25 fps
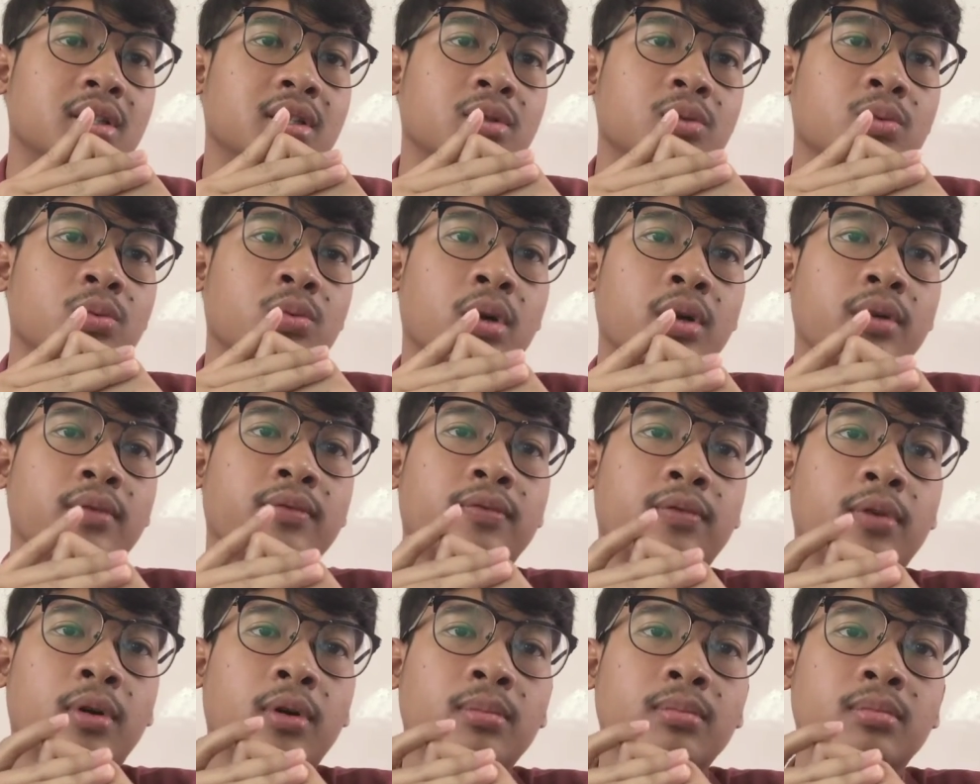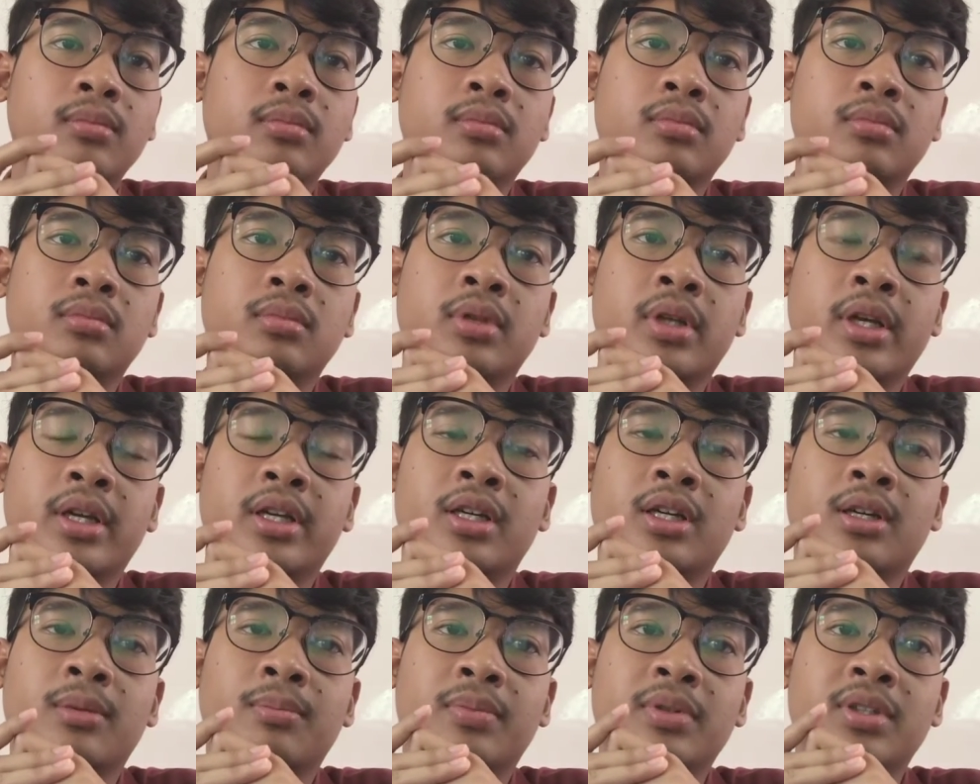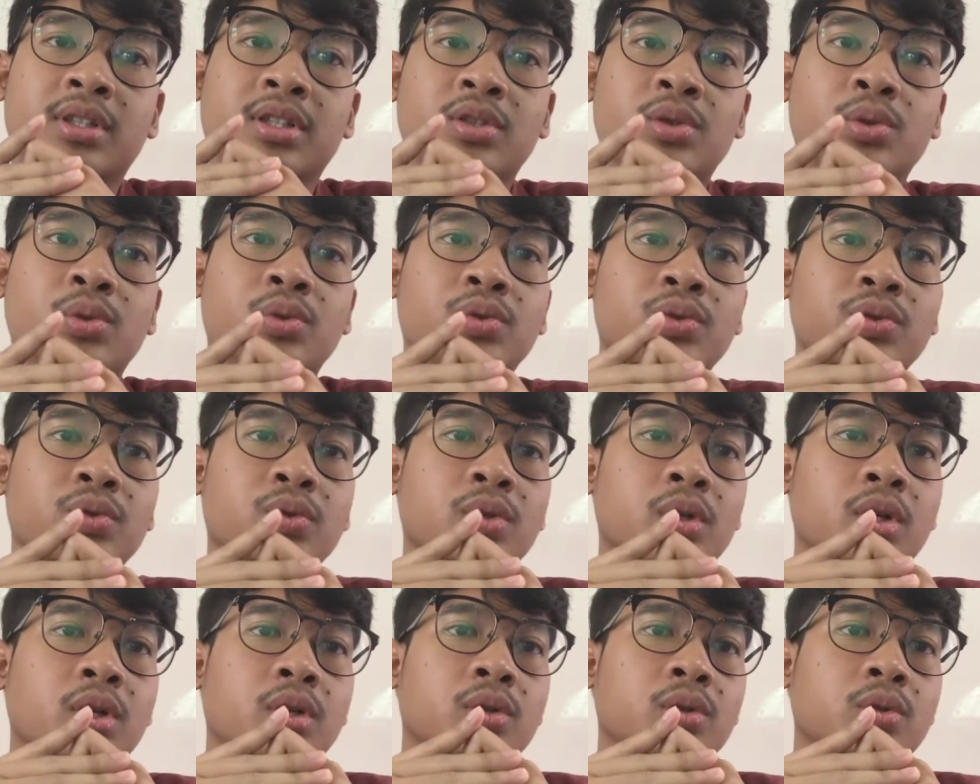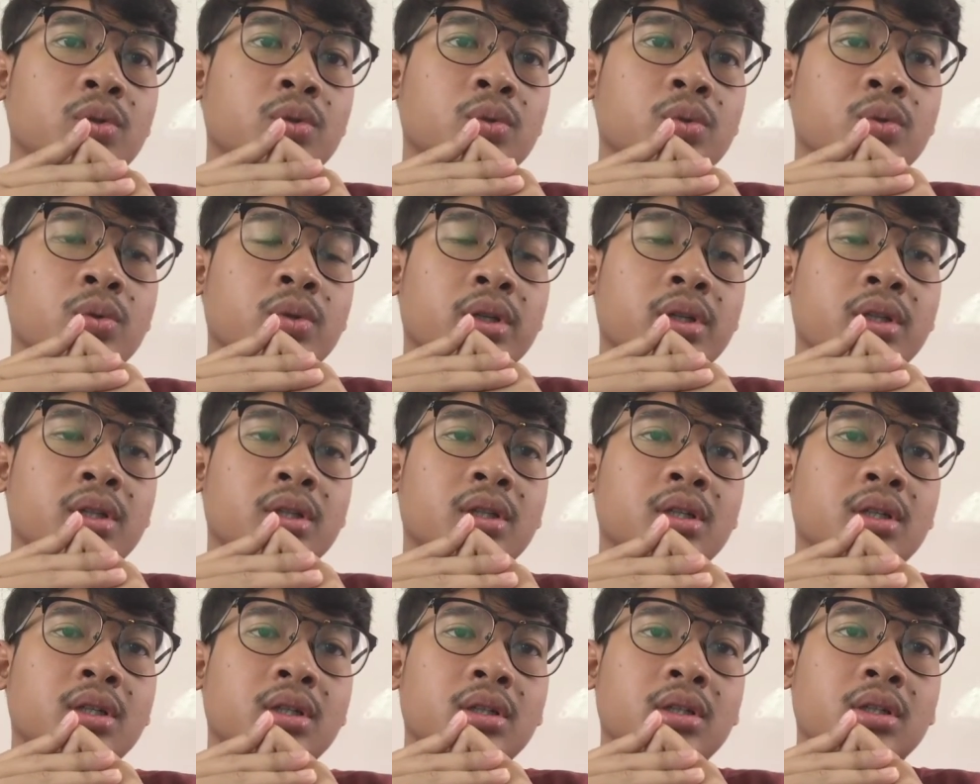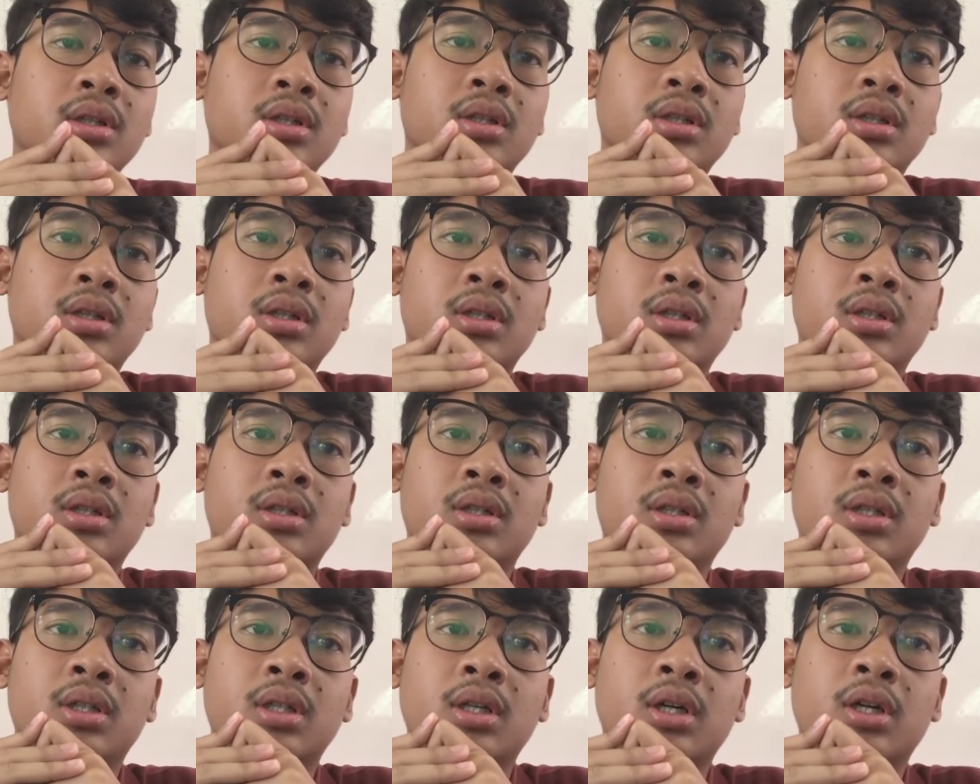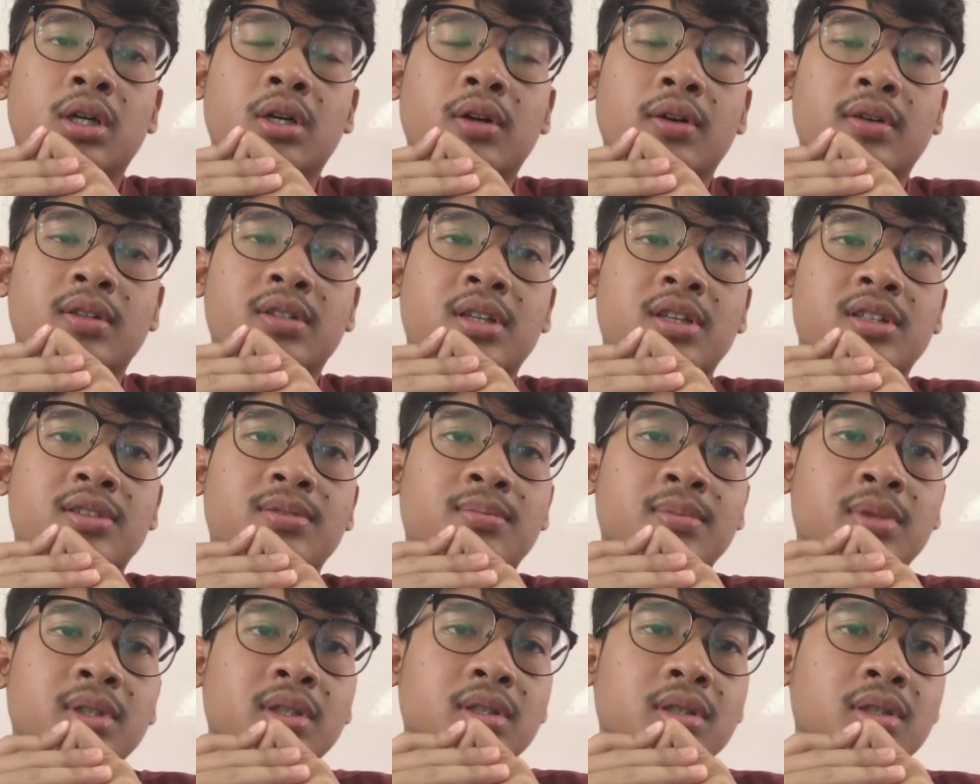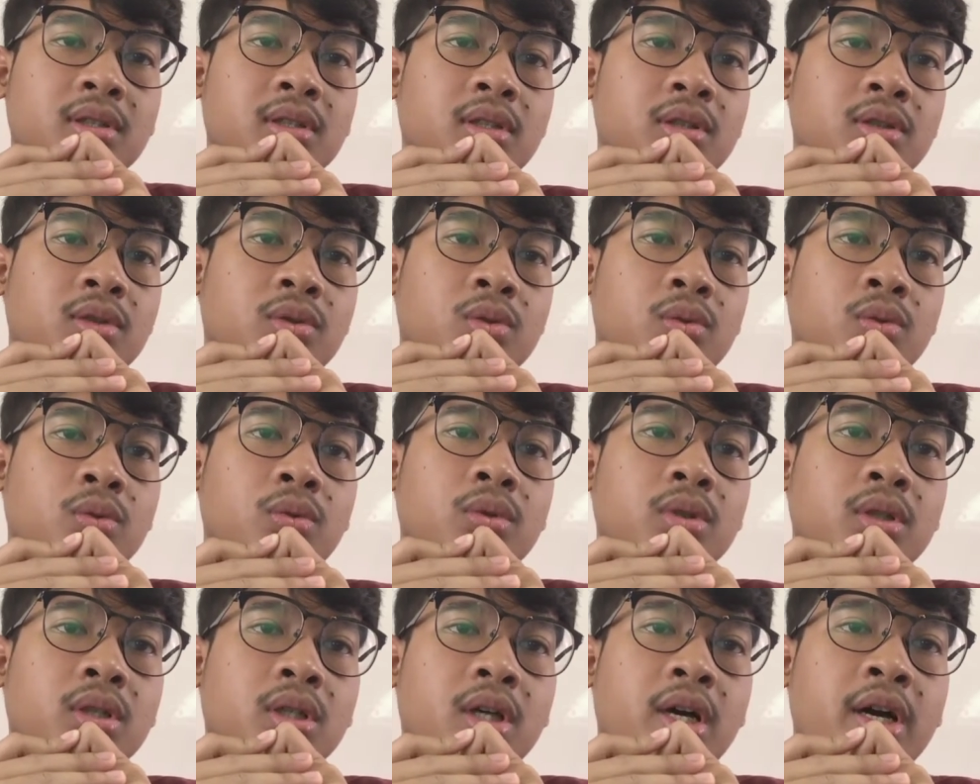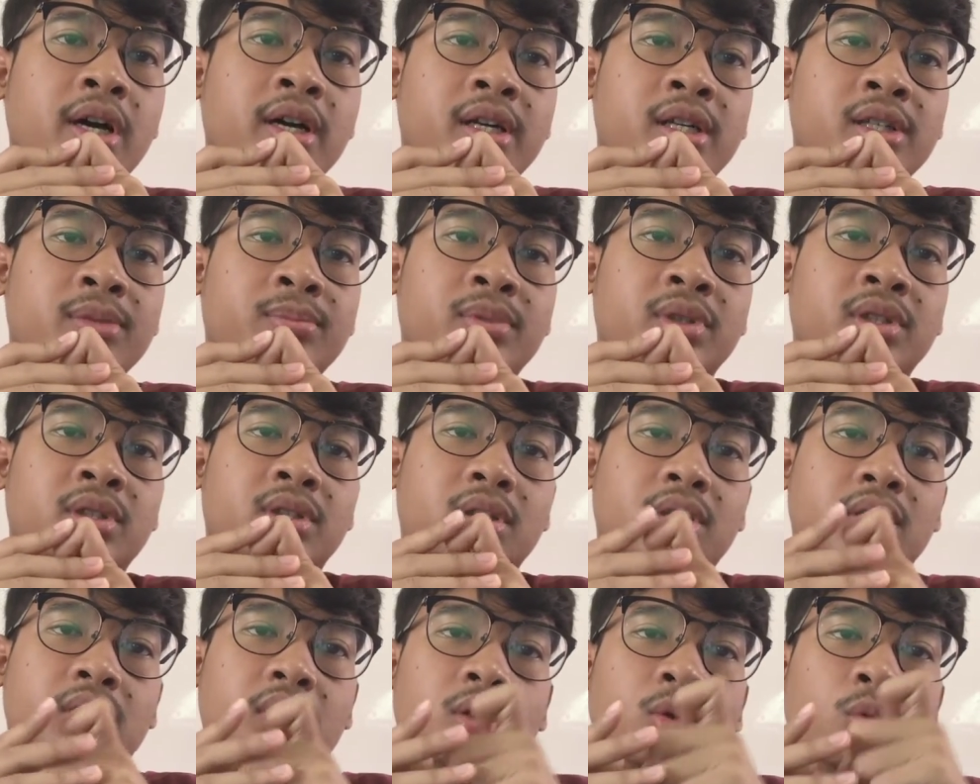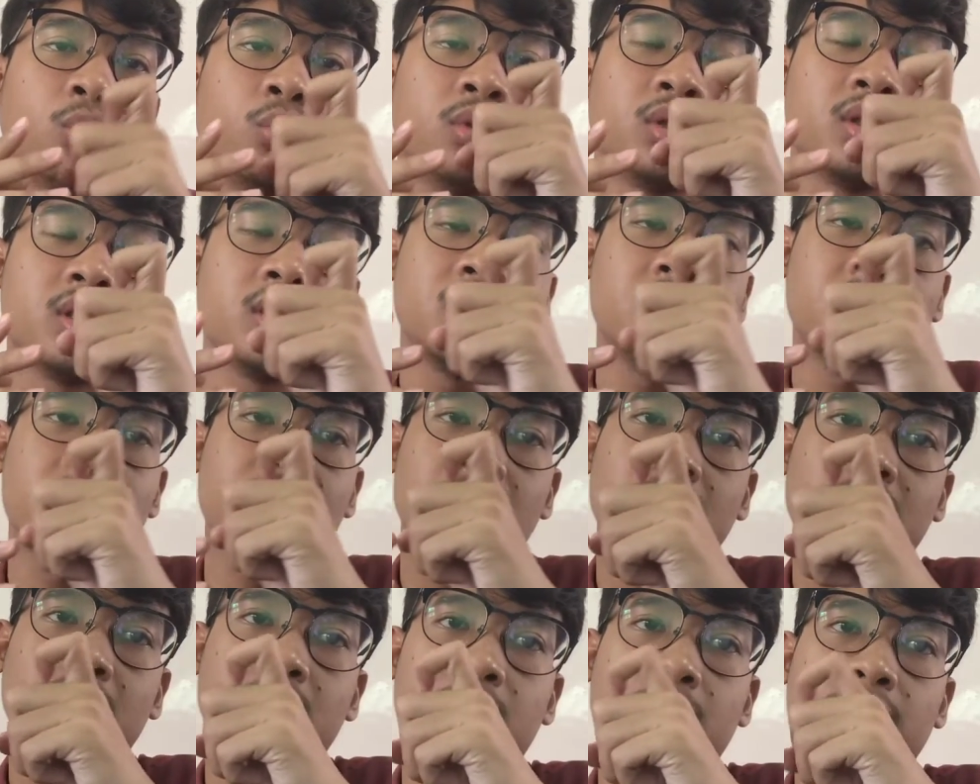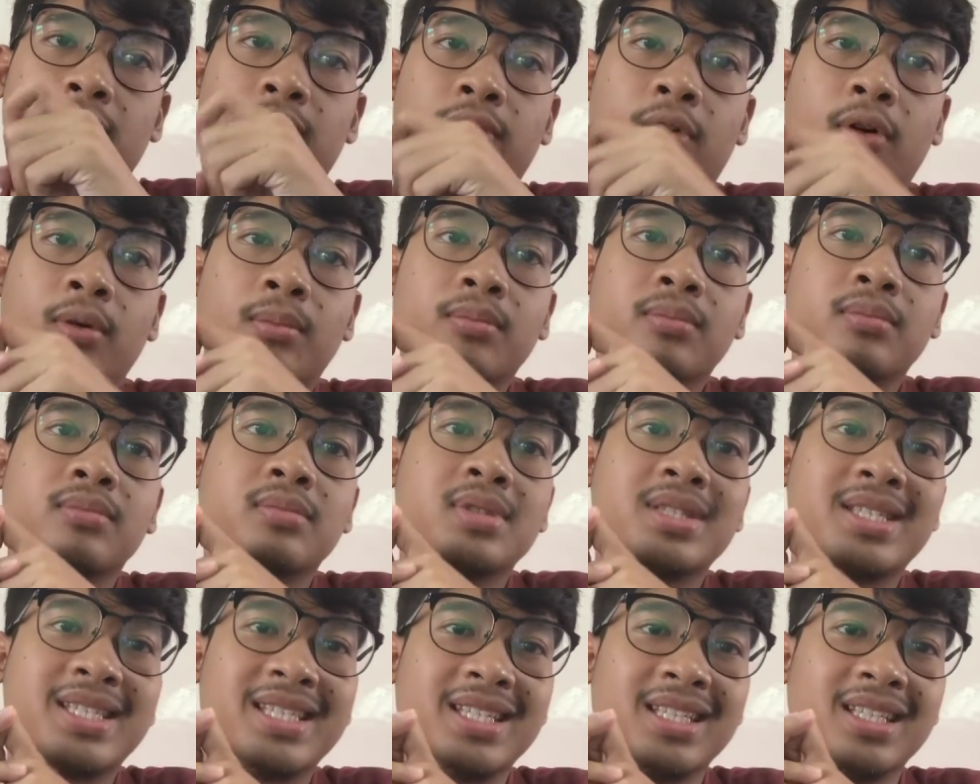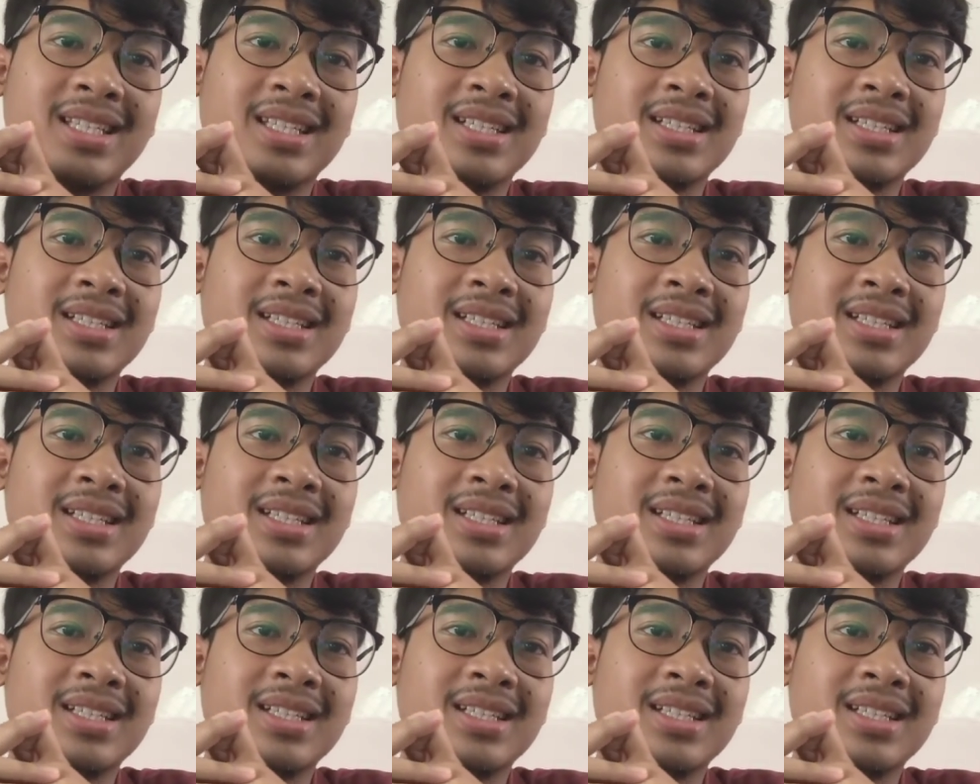what form that the company use to return the year assessment to the IRB, which is Form C.